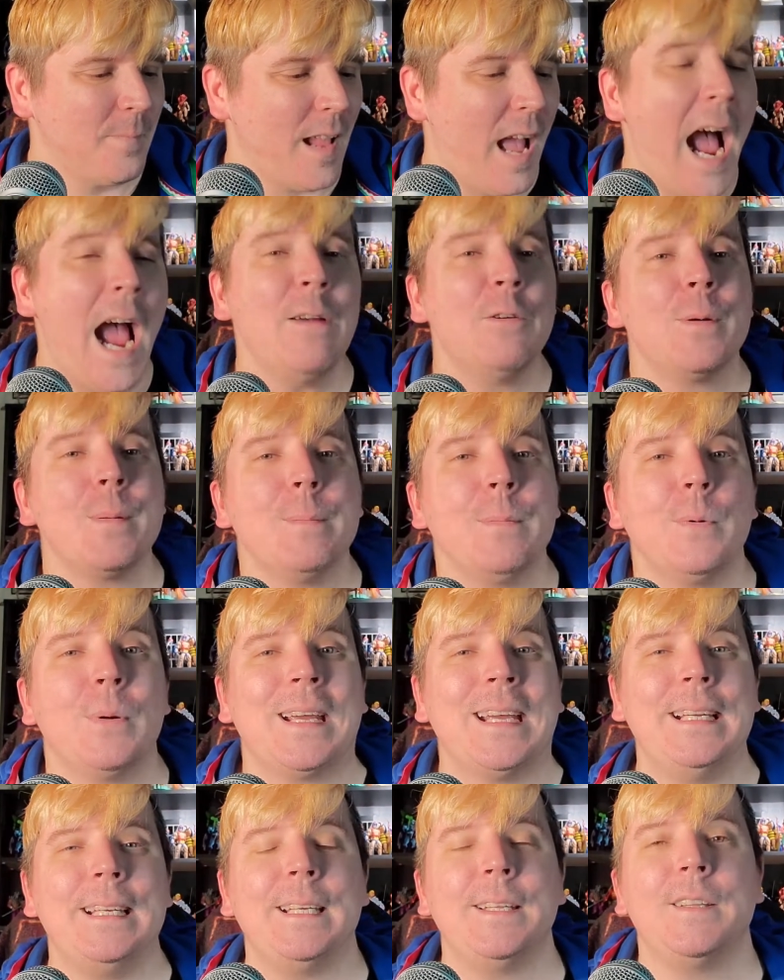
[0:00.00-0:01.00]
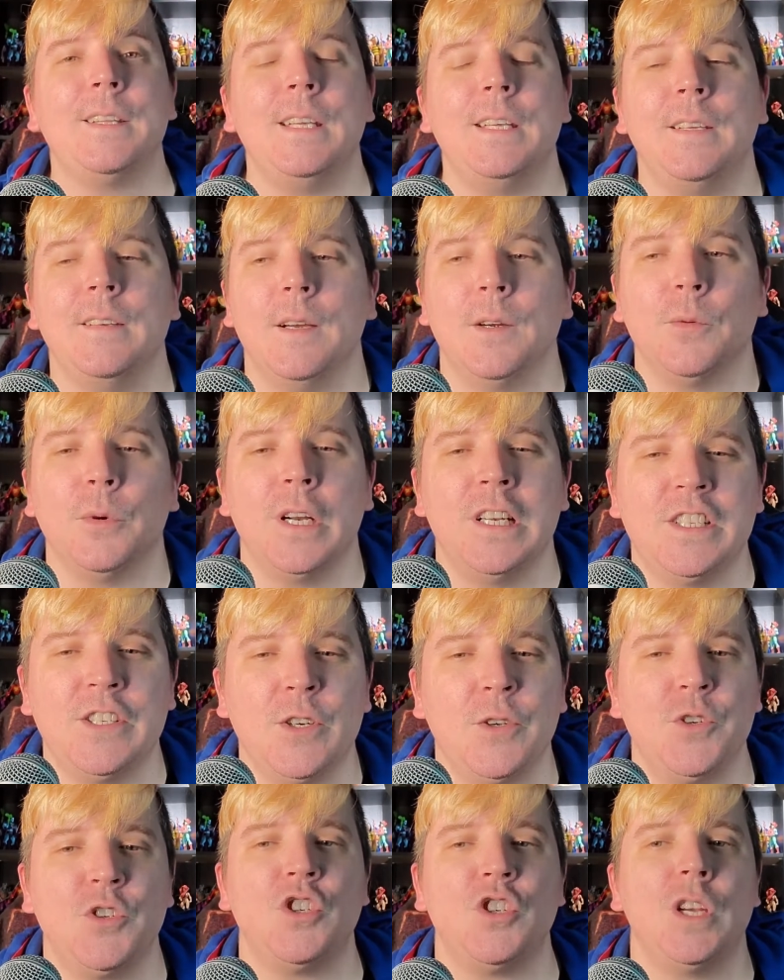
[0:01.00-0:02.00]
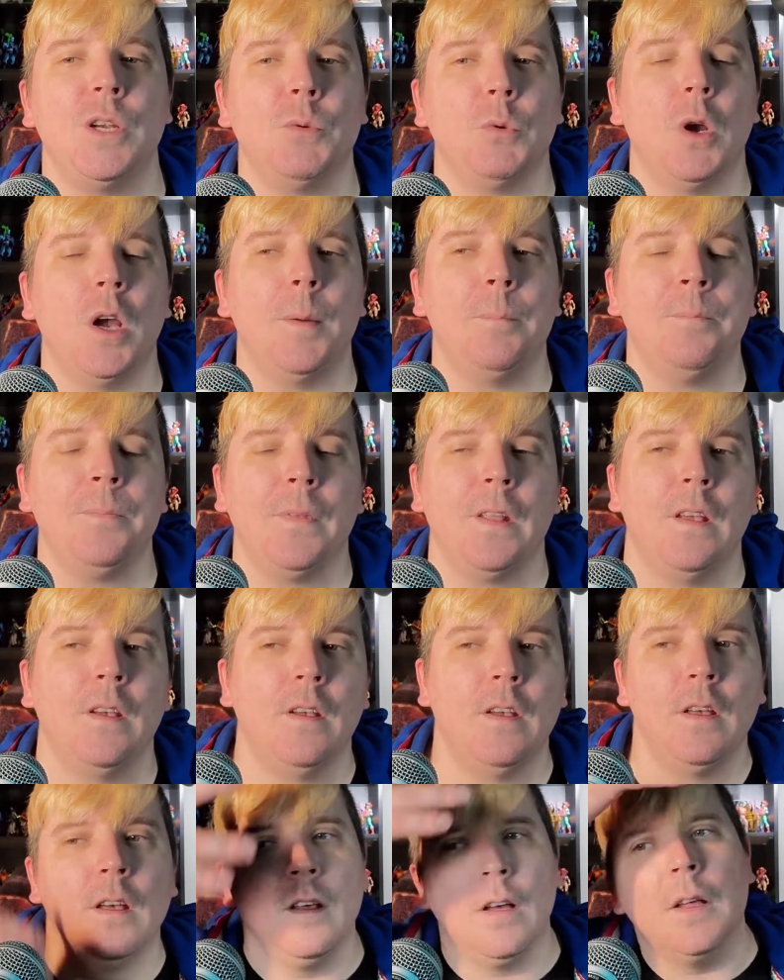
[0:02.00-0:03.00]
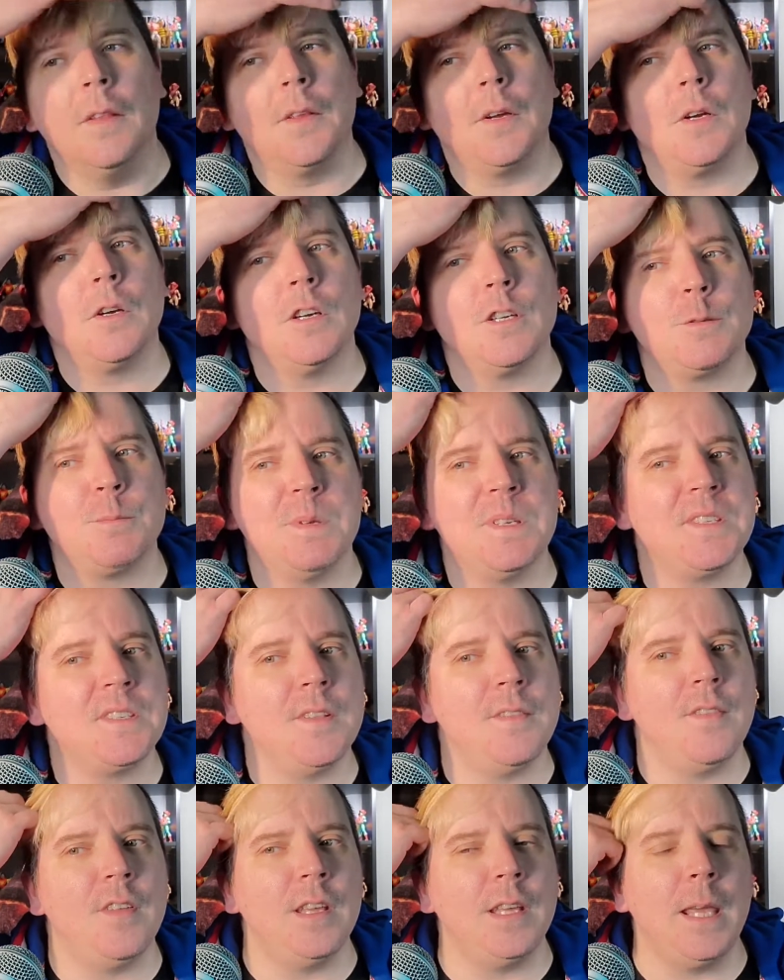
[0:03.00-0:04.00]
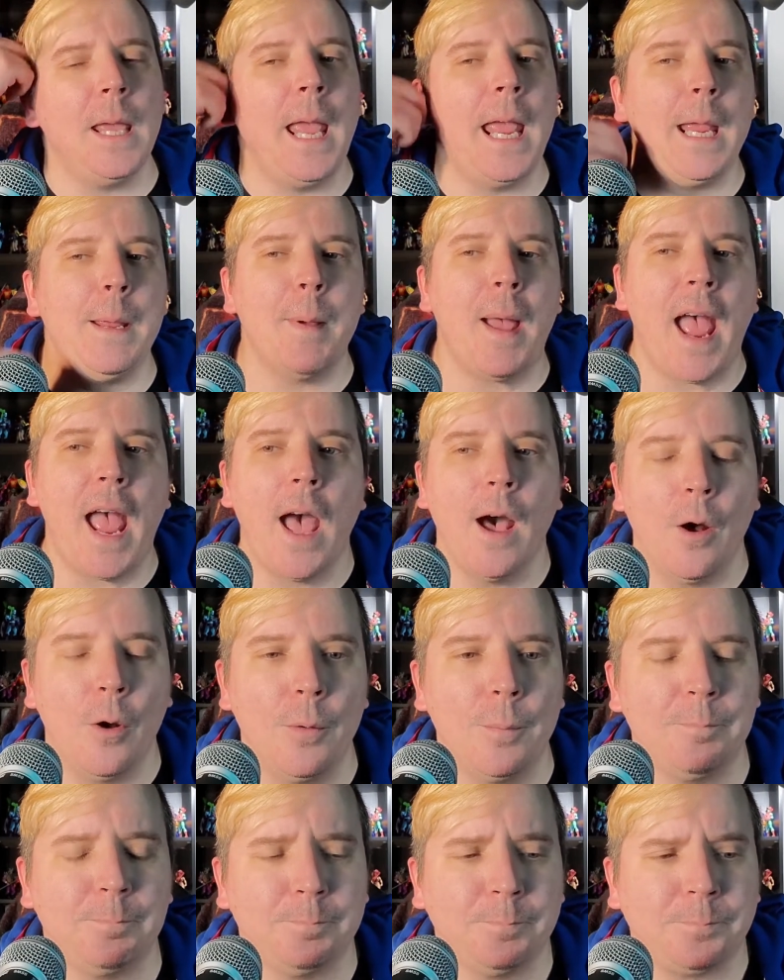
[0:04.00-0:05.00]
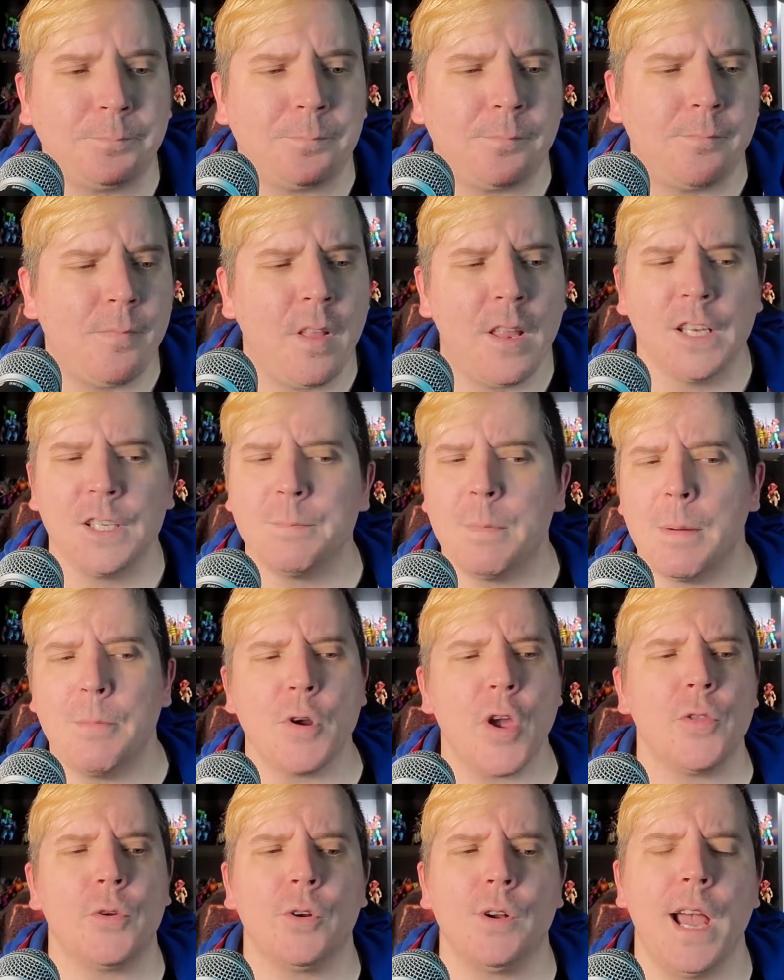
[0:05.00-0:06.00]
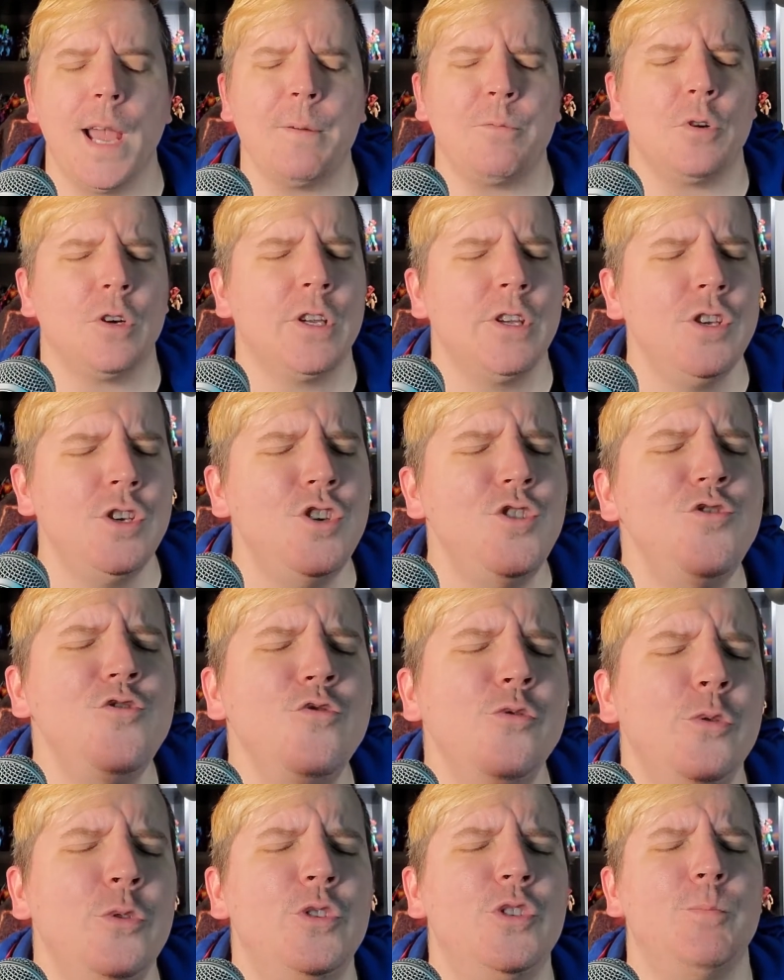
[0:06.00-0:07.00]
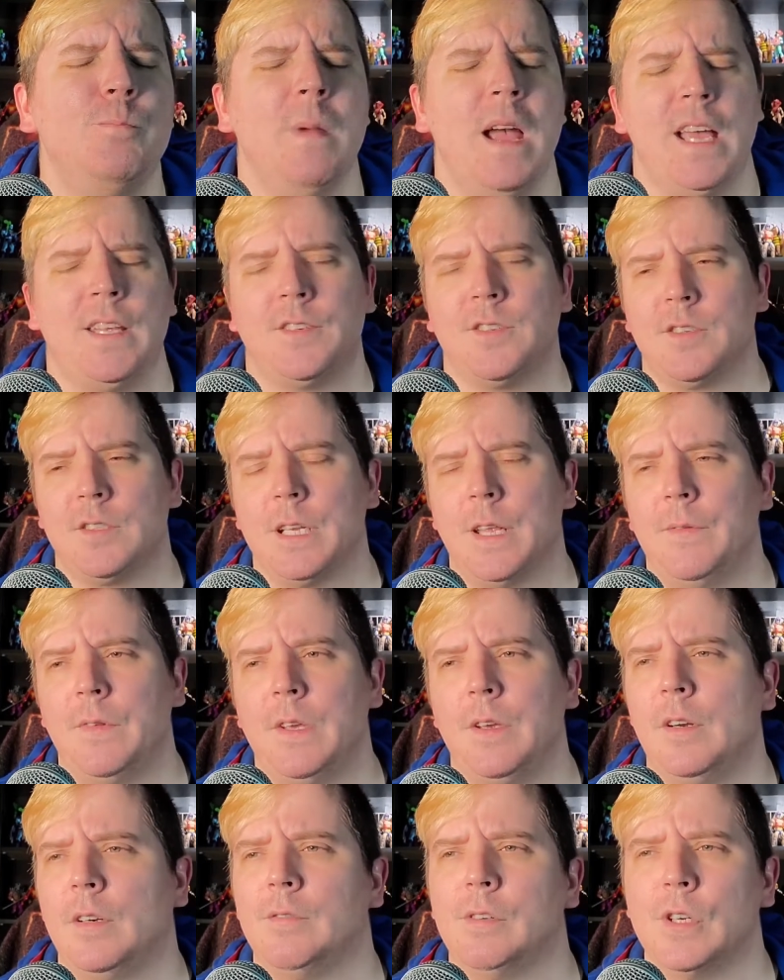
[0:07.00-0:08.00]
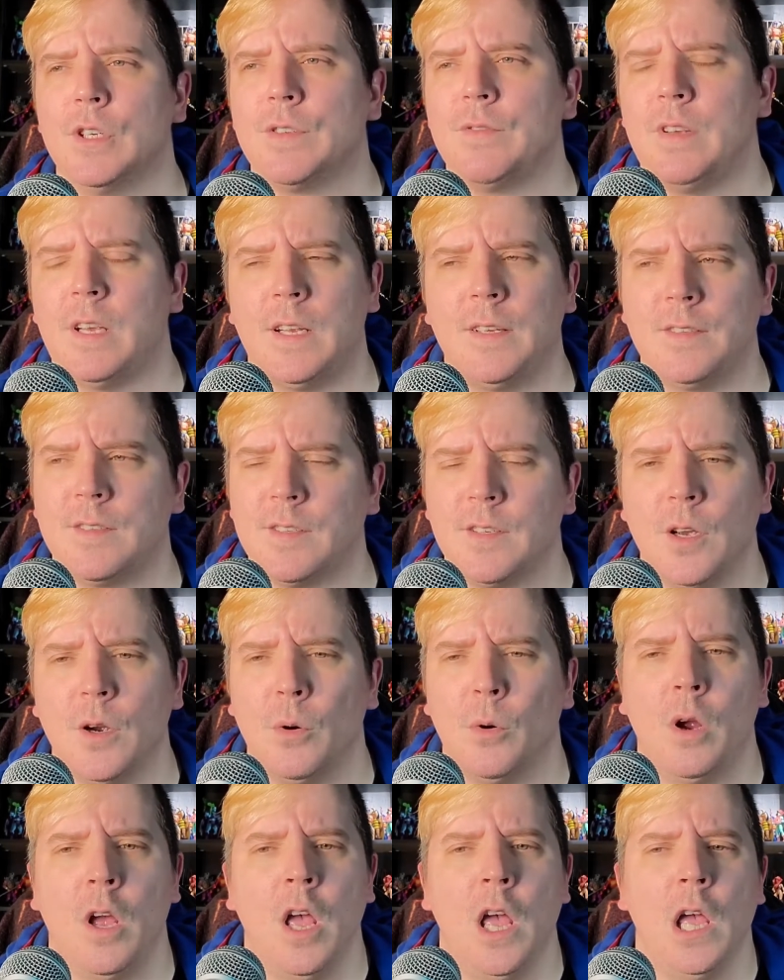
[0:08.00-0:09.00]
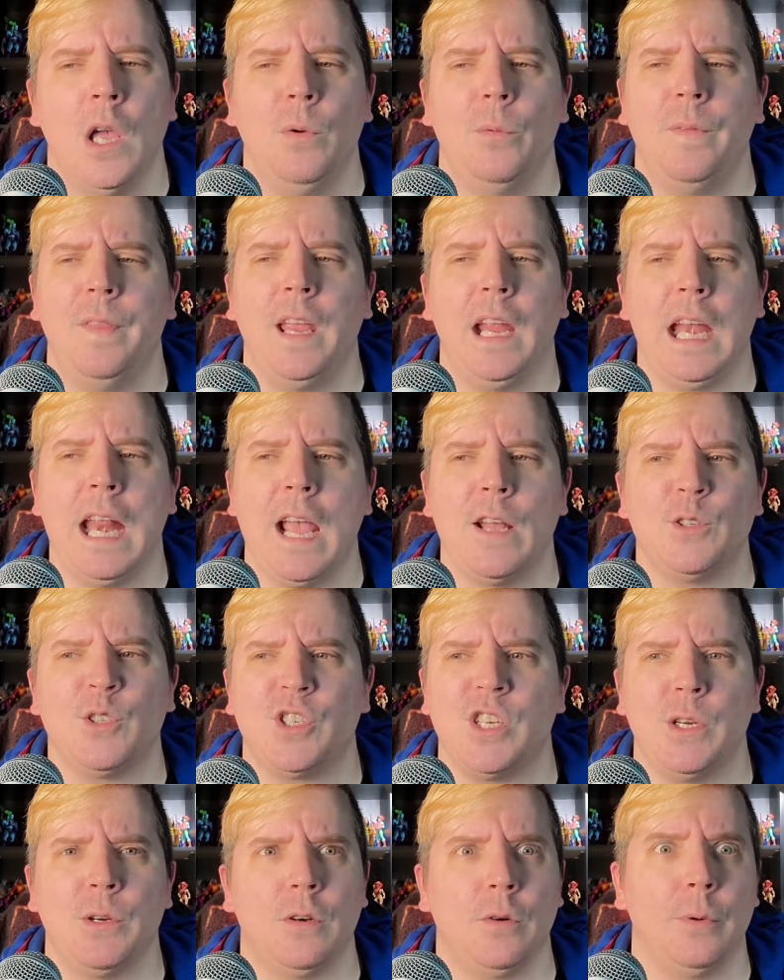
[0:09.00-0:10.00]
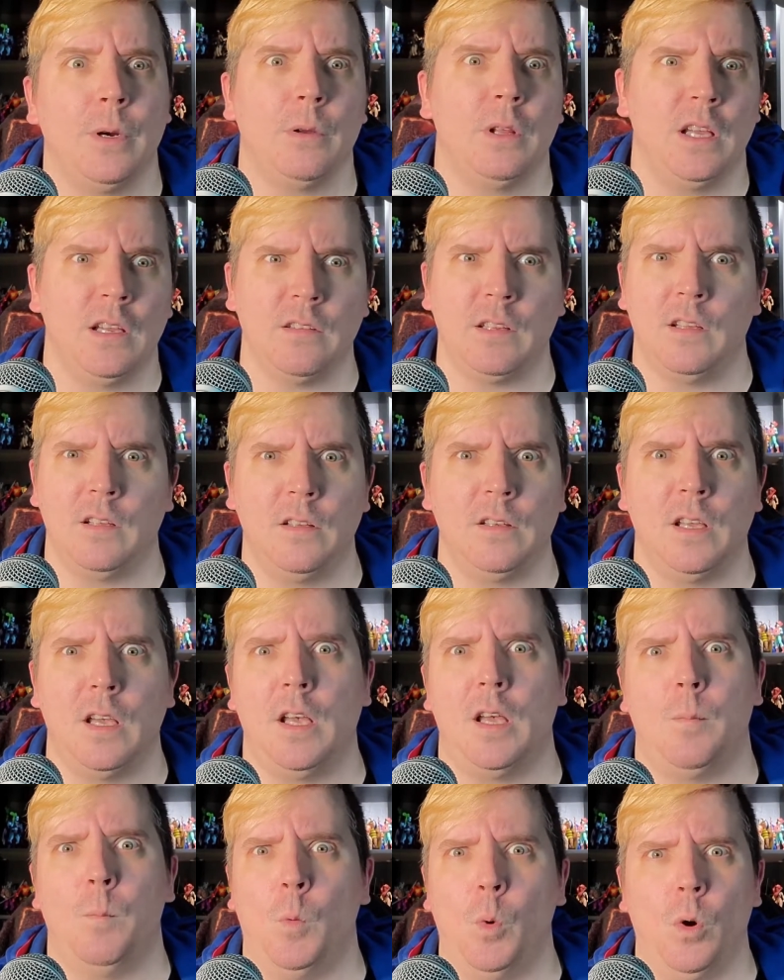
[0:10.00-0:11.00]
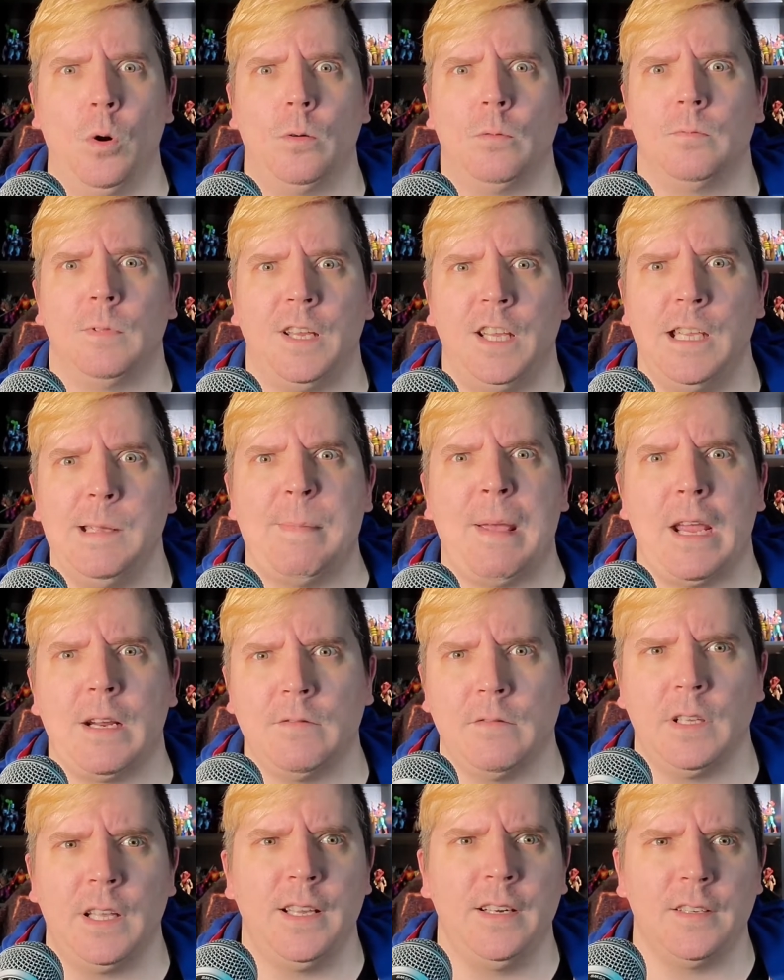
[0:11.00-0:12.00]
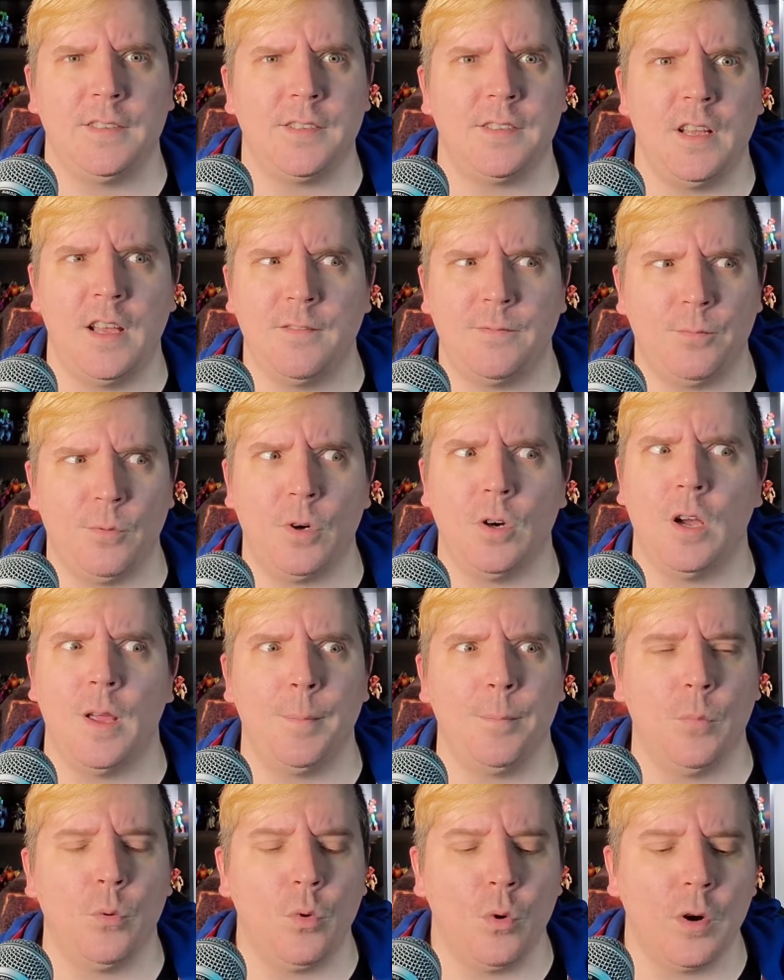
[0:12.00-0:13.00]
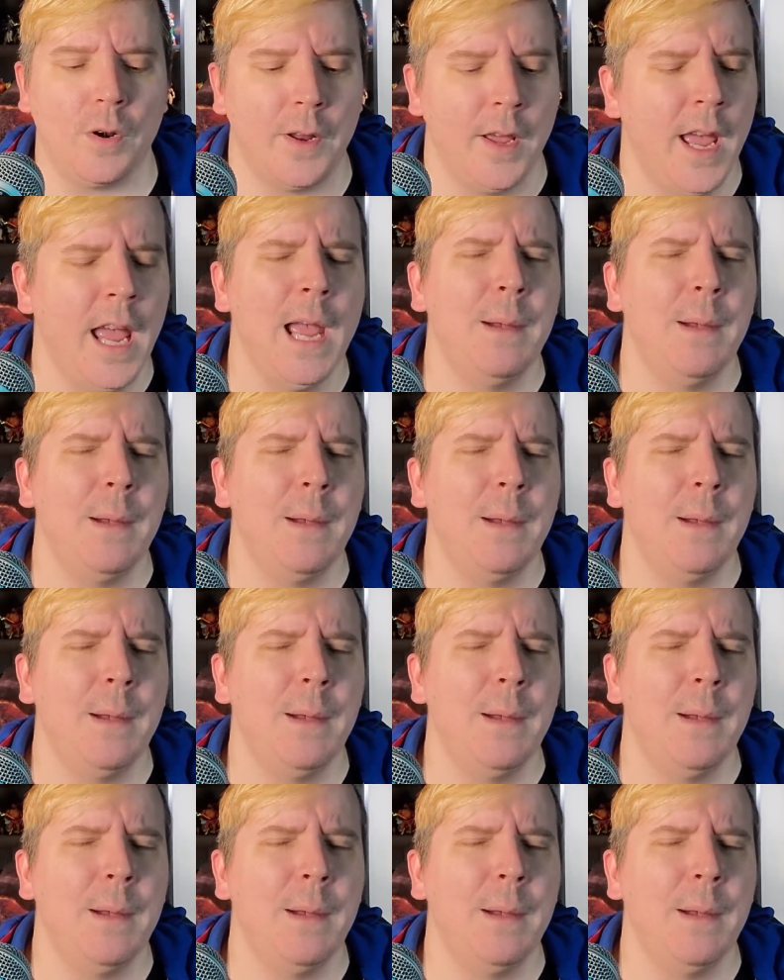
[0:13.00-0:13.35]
remember getting the original She-Ra, the Christmas that they came out, because my brother and I were huge Masters of the Universe fans. So when they announced She-Ra, we were like, hell yeah, more He-Man related stuff. We're on board.